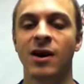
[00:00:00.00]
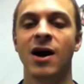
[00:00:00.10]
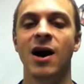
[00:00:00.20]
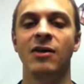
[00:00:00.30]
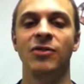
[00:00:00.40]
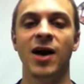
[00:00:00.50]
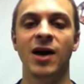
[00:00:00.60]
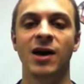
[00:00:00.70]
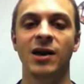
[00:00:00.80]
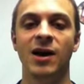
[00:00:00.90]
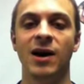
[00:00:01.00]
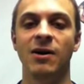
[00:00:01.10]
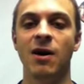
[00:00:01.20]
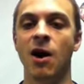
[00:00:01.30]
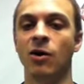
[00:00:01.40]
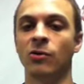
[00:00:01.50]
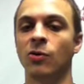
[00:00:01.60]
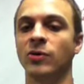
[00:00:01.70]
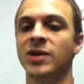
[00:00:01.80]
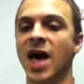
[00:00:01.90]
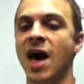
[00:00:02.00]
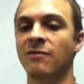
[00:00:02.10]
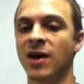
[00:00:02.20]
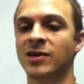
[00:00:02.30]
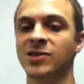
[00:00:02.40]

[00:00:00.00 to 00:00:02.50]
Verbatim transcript: uh, they uh, are going to have a